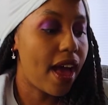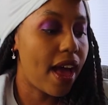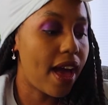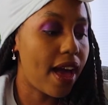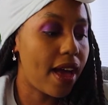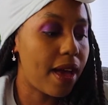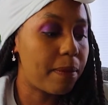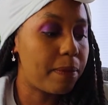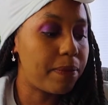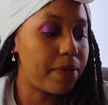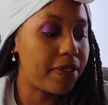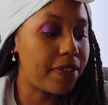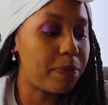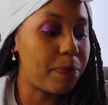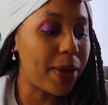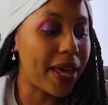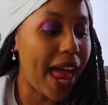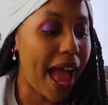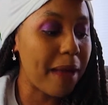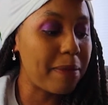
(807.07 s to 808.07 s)

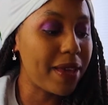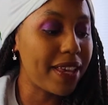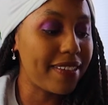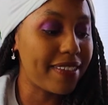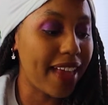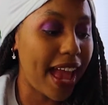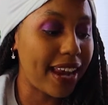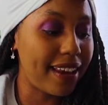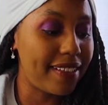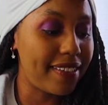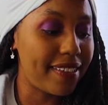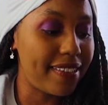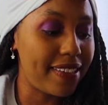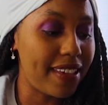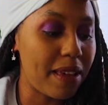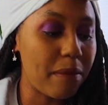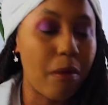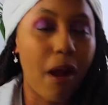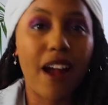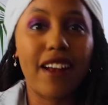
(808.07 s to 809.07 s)
But I'm excited to
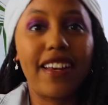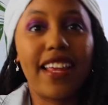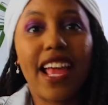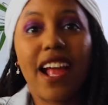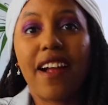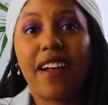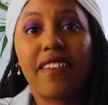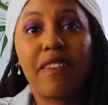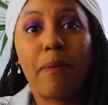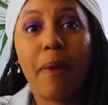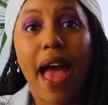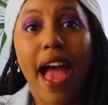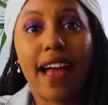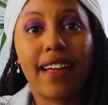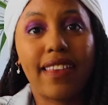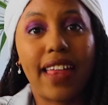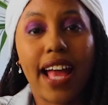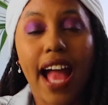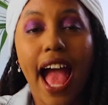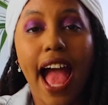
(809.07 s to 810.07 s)
see Martin Garrix
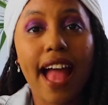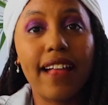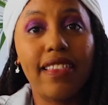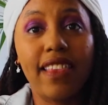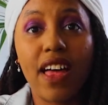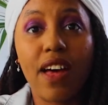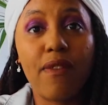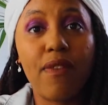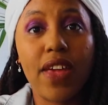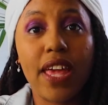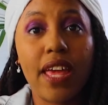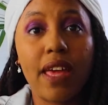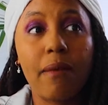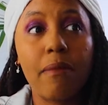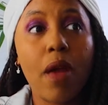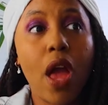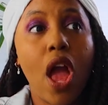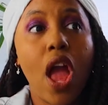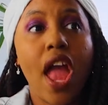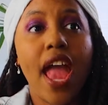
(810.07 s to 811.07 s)
back. Like, I love
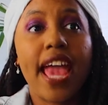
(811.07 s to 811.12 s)
him.